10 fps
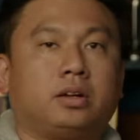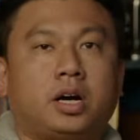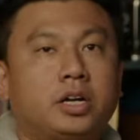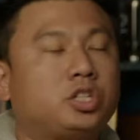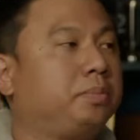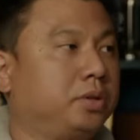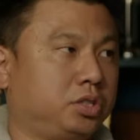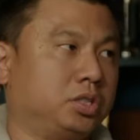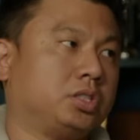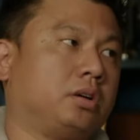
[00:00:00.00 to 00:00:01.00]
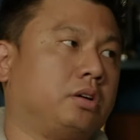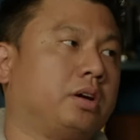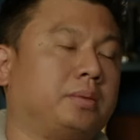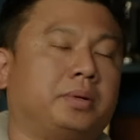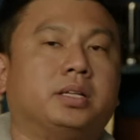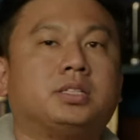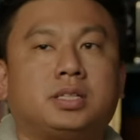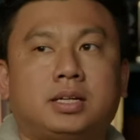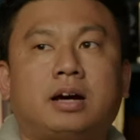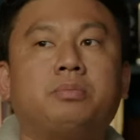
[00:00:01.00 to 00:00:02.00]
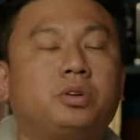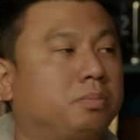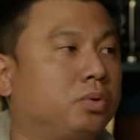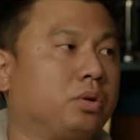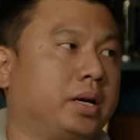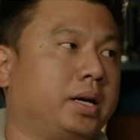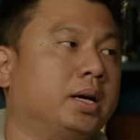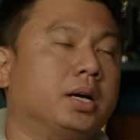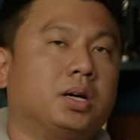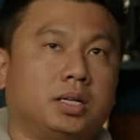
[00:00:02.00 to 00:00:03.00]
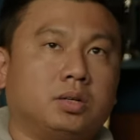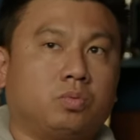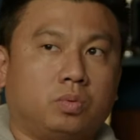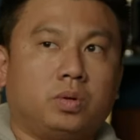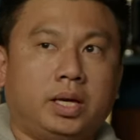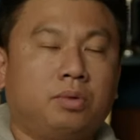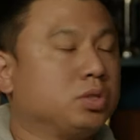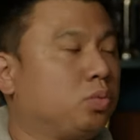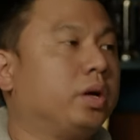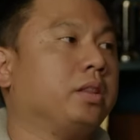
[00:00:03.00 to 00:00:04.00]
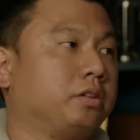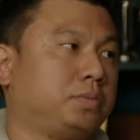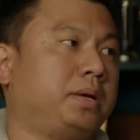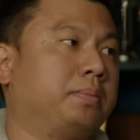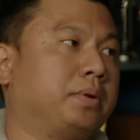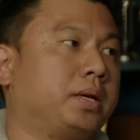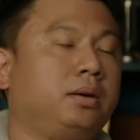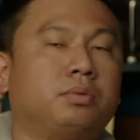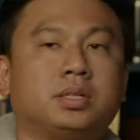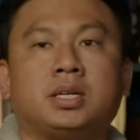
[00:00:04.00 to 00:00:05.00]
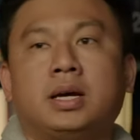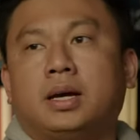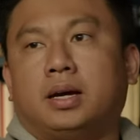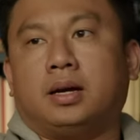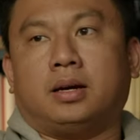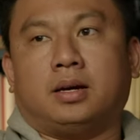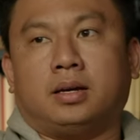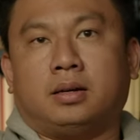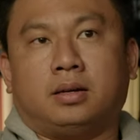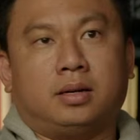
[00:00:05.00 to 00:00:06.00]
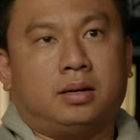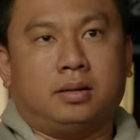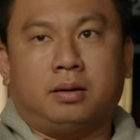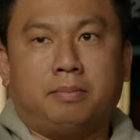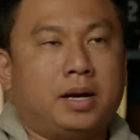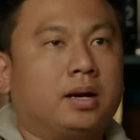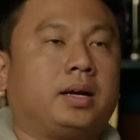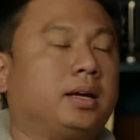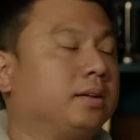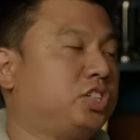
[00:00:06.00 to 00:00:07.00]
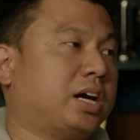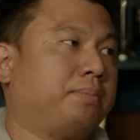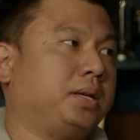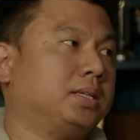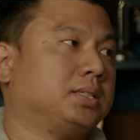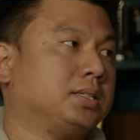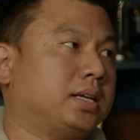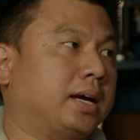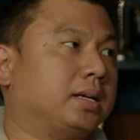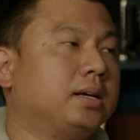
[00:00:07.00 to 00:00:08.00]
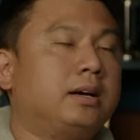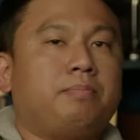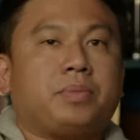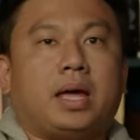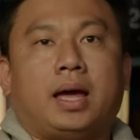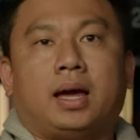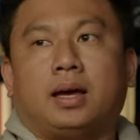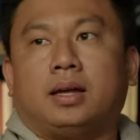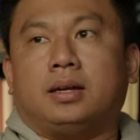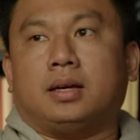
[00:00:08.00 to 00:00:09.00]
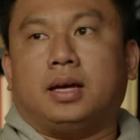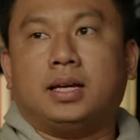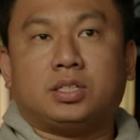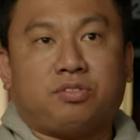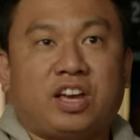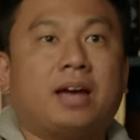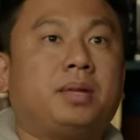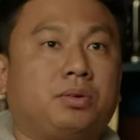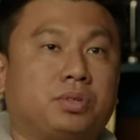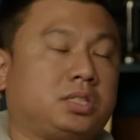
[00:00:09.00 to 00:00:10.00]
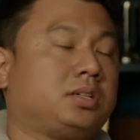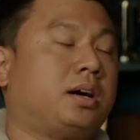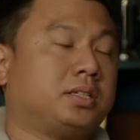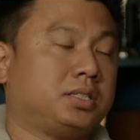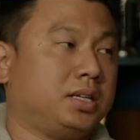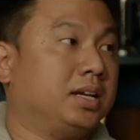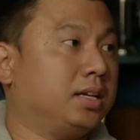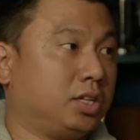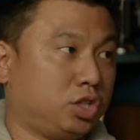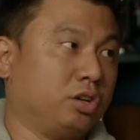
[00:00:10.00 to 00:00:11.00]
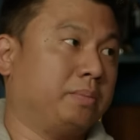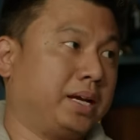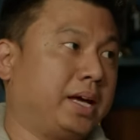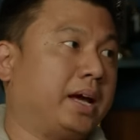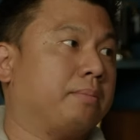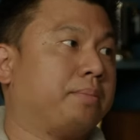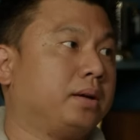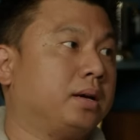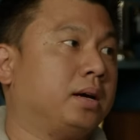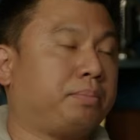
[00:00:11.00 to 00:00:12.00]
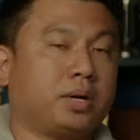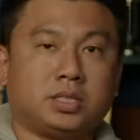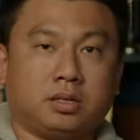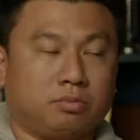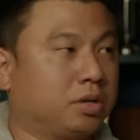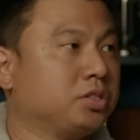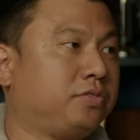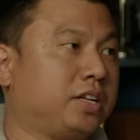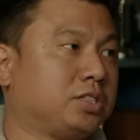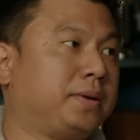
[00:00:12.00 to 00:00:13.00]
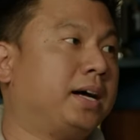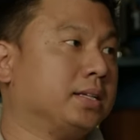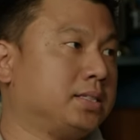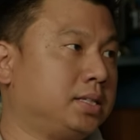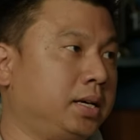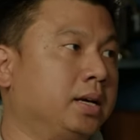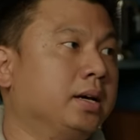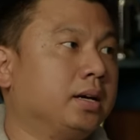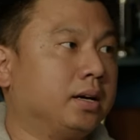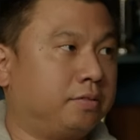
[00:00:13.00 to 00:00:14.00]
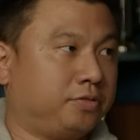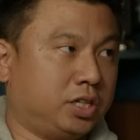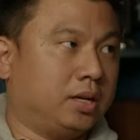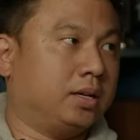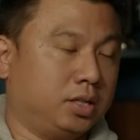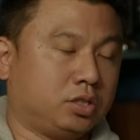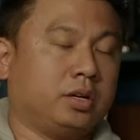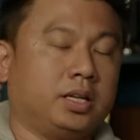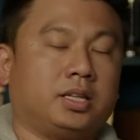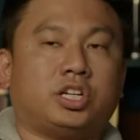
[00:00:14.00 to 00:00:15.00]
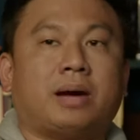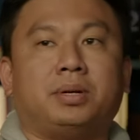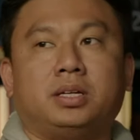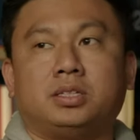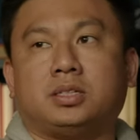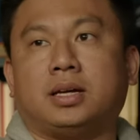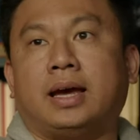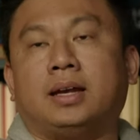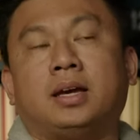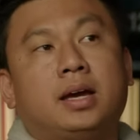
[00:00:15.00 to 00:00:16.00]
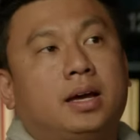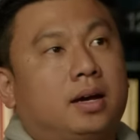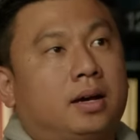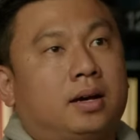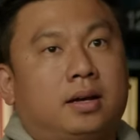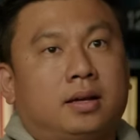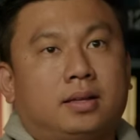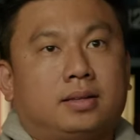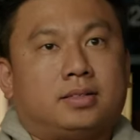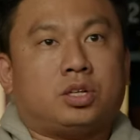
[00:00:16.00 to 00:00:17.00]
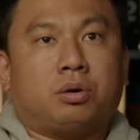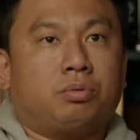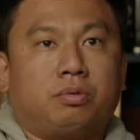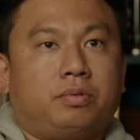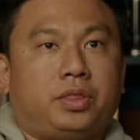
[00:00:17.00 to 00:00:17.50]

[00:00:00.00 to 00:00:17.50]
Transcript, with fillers: contributions are incredible. And Sadao Munemori, it, he was one of those people. He was uh, uh, uh an American of Japanese descent and his family was tossed in an internment camp. Wow. Uh, President Roosevelt's policy of J- uh, interning the Japanese. Mm-hmm. And uh, so,